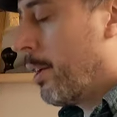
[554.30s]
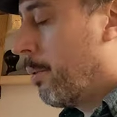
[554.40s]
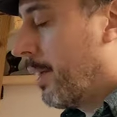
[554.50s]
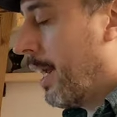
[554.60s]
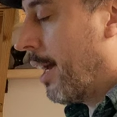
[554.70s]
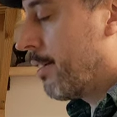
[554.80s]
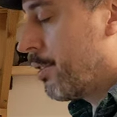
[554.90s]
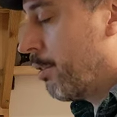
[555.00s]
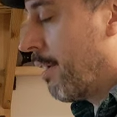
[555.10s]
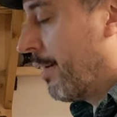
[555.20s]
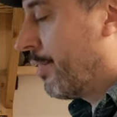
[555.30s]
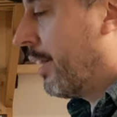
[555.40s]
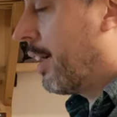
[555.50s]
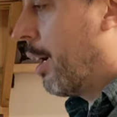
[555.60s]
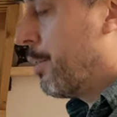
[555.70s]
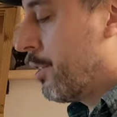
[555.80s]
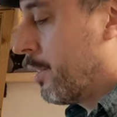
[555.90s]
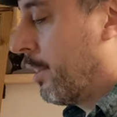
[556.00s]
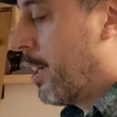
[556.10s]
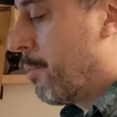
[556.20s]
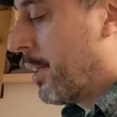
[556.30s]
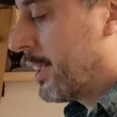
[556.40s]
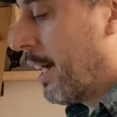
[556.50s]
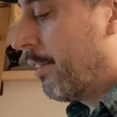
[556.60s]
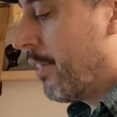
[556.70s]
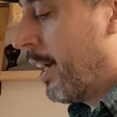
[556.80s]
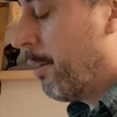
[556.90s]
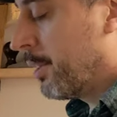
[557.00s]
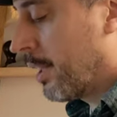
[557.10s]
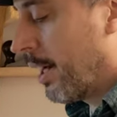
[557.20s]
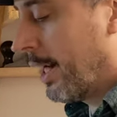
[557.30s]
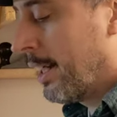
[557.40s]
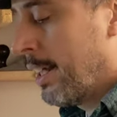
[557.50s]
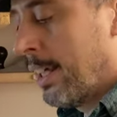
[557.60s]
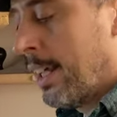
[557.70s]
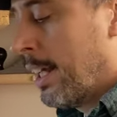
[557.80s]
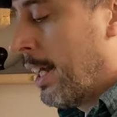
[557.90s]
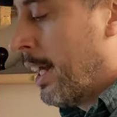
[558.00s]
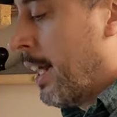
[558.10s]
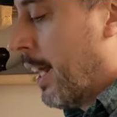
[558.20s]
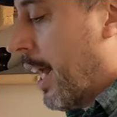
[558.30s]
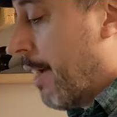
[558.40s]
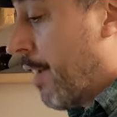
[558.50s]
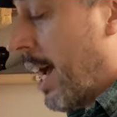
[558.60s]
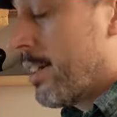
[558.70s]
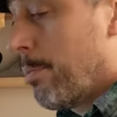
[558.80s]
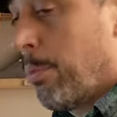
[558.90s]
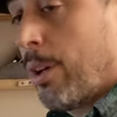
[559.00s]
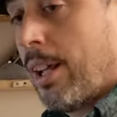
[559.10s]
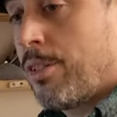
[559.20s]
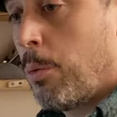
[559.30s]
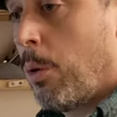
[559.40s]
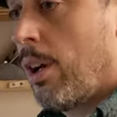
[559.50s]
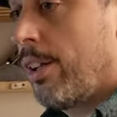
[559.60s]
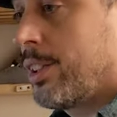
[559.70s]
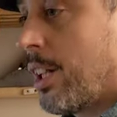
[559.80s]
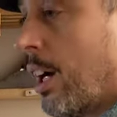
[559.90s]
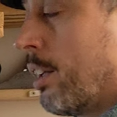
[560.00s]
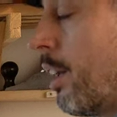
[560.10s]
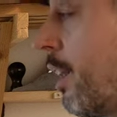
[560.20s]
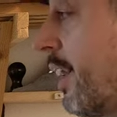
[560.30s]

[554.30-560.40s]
I don't want to get too graphic, I was just looking at myself and it was like, if I had to put it into words, I looked